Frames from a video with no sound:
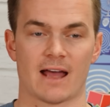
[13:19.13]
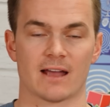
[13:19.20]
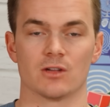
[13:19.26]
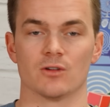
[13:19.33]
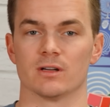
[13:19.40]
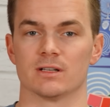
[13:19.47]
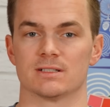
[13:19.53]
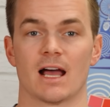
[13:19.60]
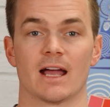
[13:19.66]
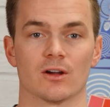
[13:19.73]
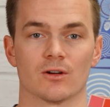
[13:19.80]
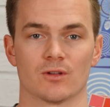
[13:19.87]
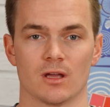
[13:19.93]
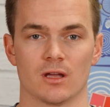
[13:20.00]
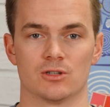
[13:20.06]
accurate
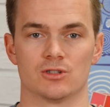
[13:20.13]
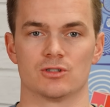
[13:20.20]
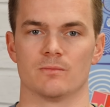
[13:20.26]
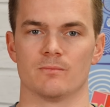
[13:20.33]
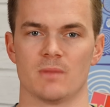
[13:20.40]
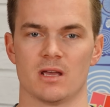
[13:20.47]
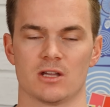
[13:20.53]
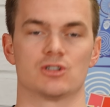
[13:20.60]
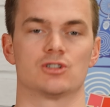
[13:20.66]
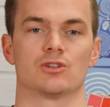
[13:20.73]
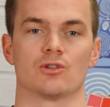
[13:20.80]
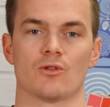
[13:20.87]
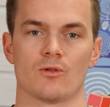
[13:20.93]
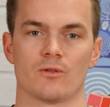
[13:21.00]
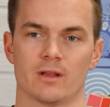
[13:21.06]
tire gauge, to make sure